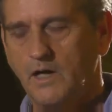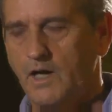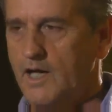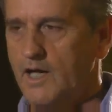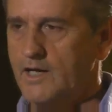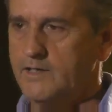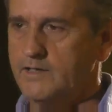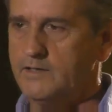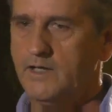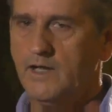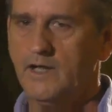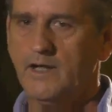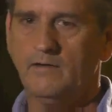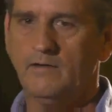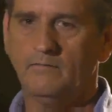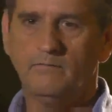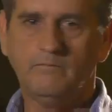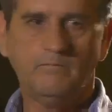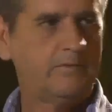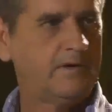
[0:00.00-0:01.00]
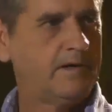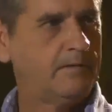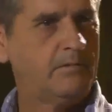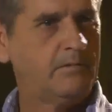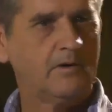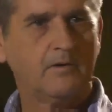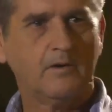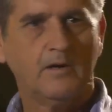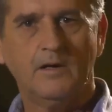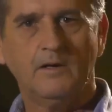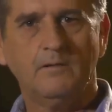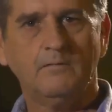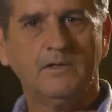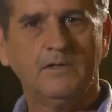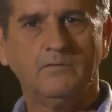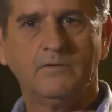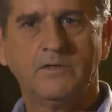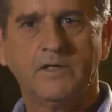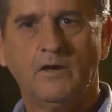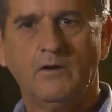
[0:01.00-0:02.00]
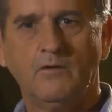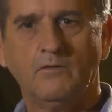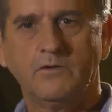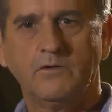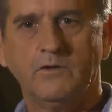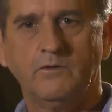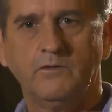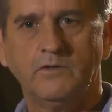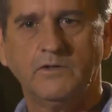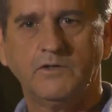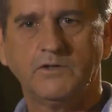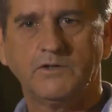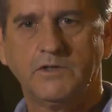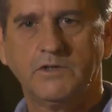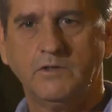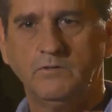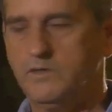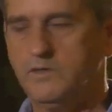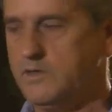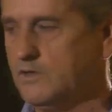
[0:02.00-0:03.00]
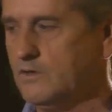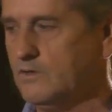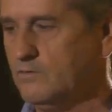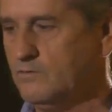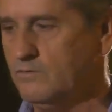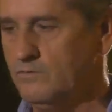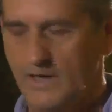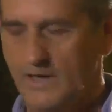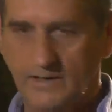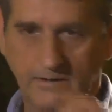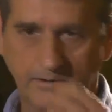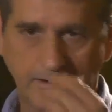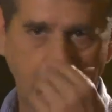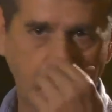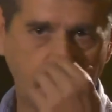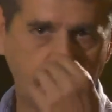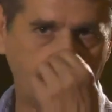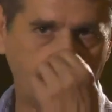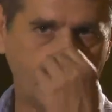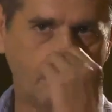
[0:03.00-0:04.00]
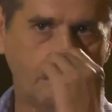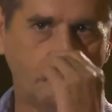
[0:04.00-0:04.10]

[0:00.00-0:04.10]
I can have people come and talk here in the studio. I can have